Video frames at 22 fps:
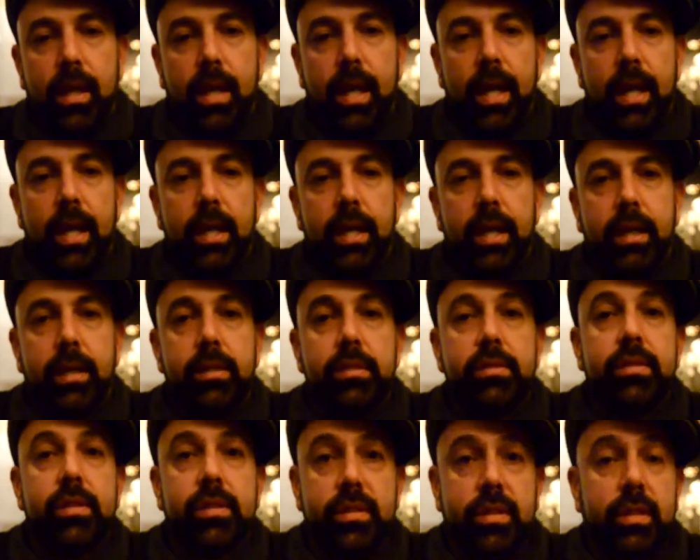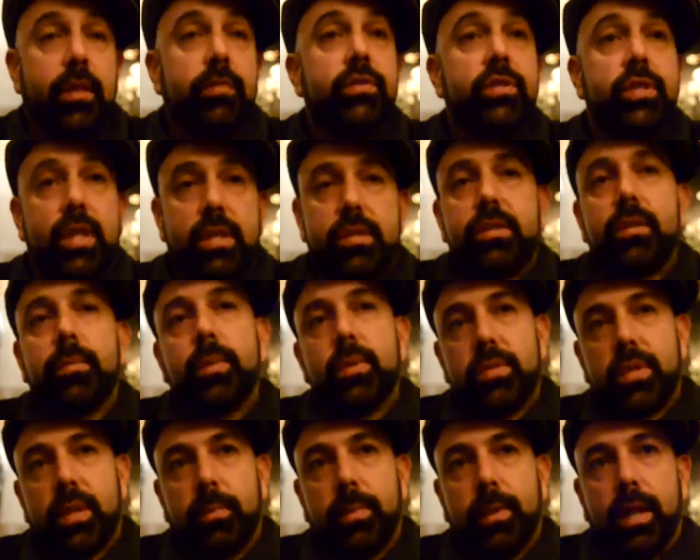and it consisted of just the
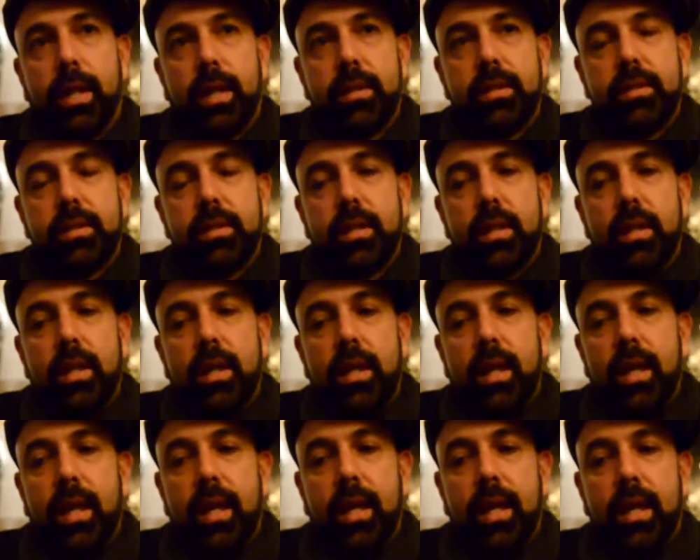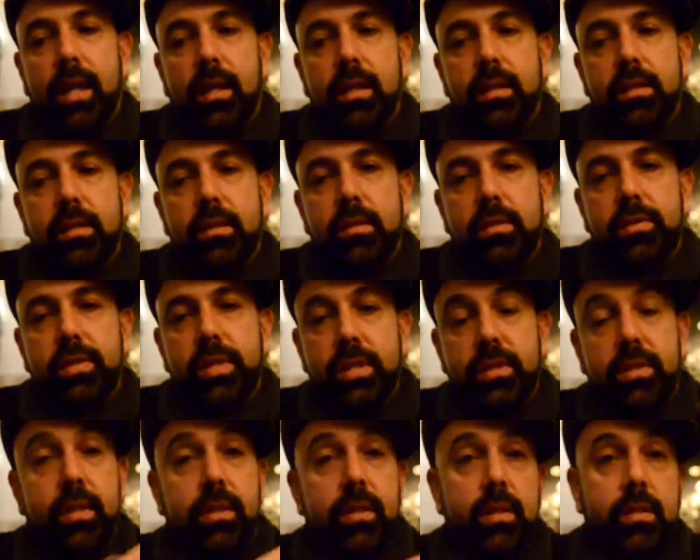music blocks. And
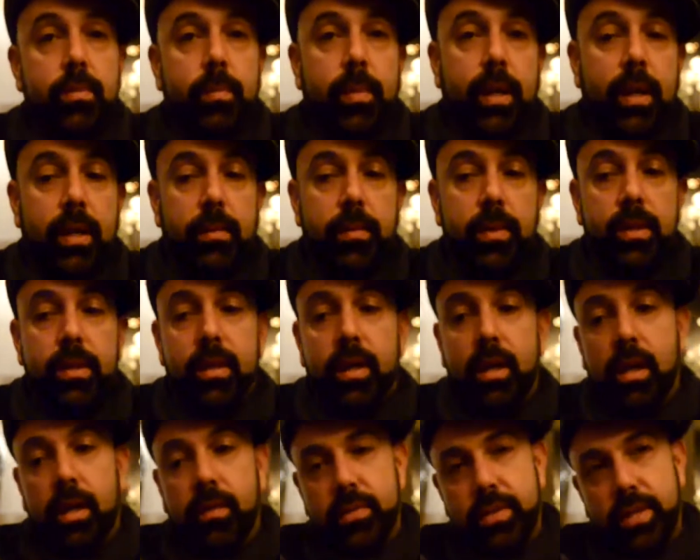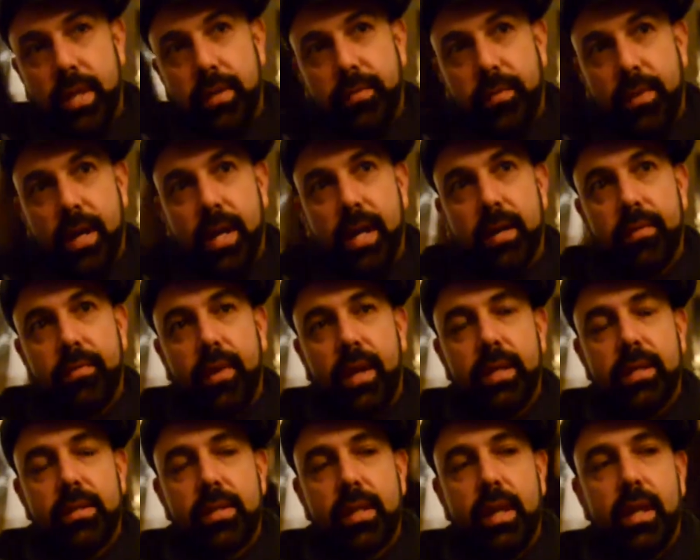since the disbandment of J5,
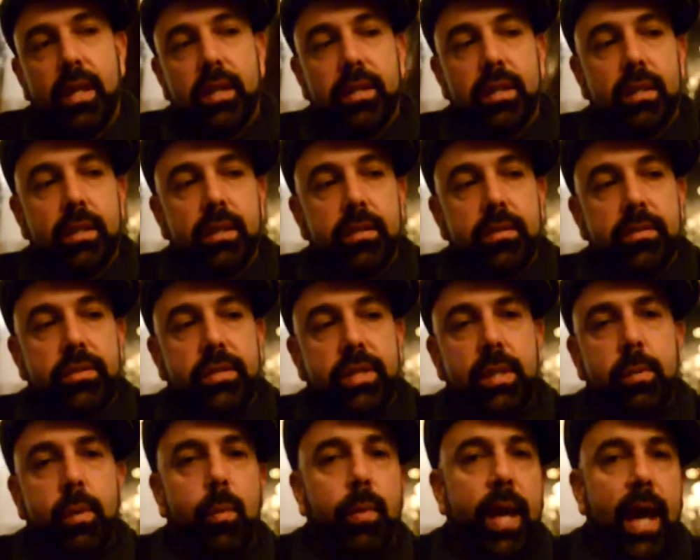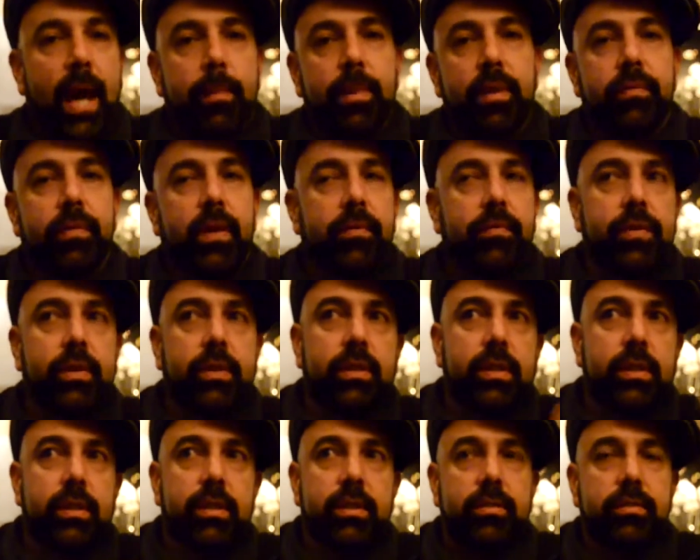I decided to see what would happen if I
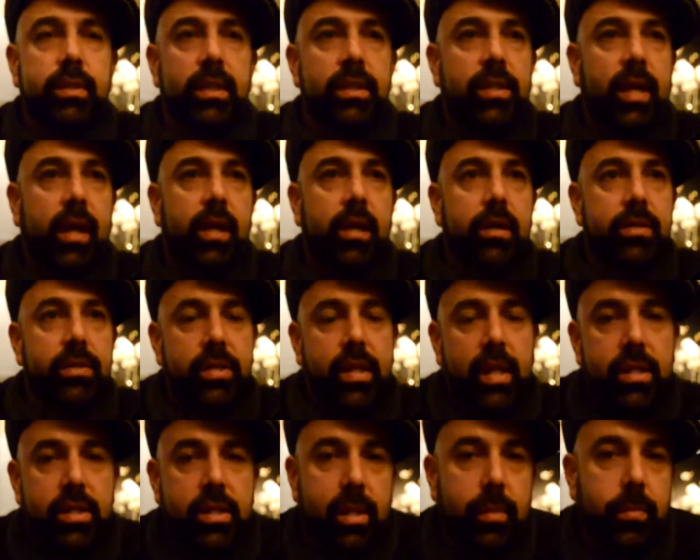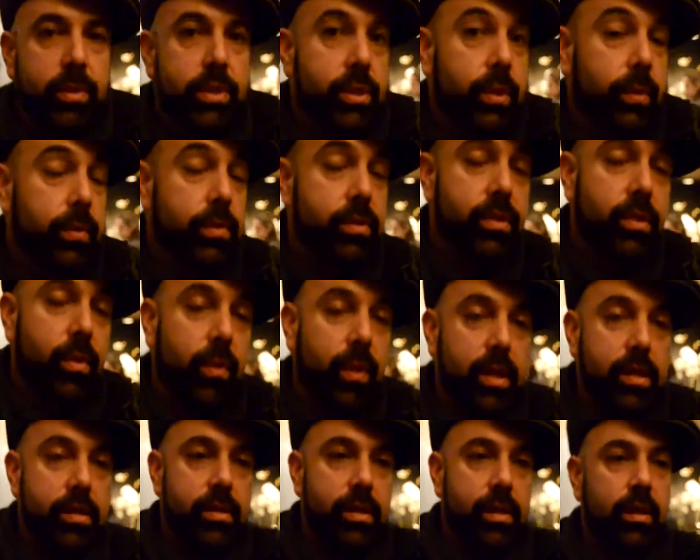filled the entire stage up with children's
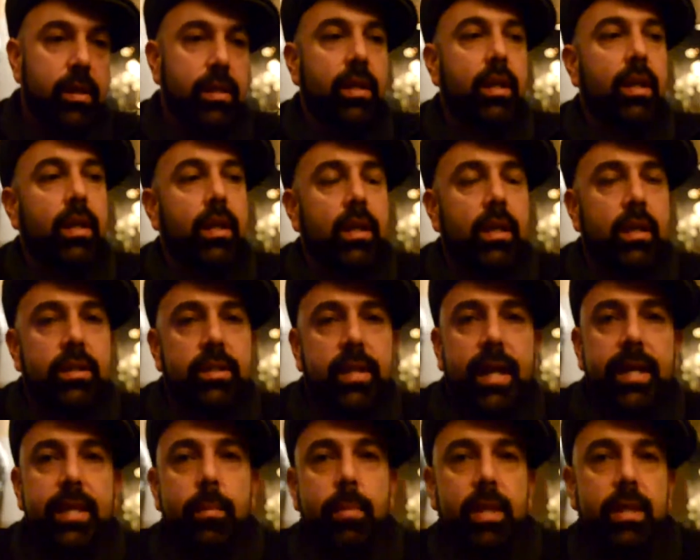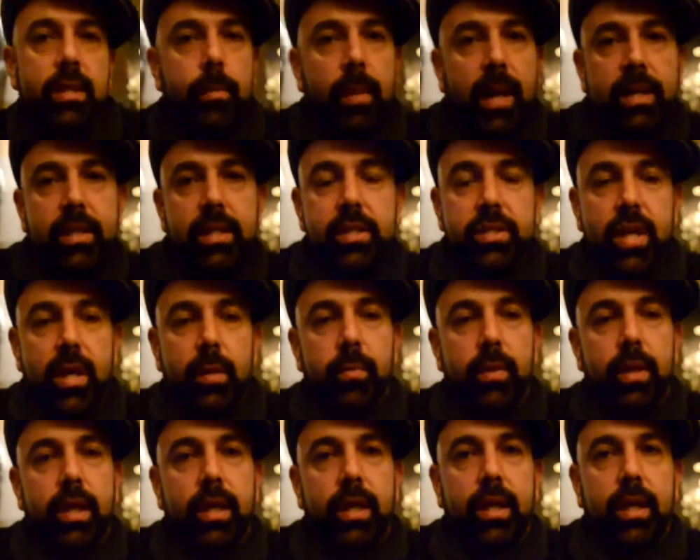toys and tie them into my DJ
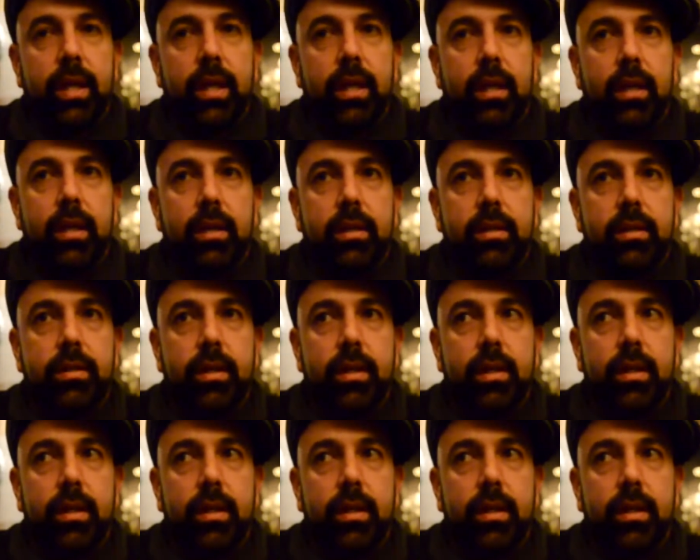rig. And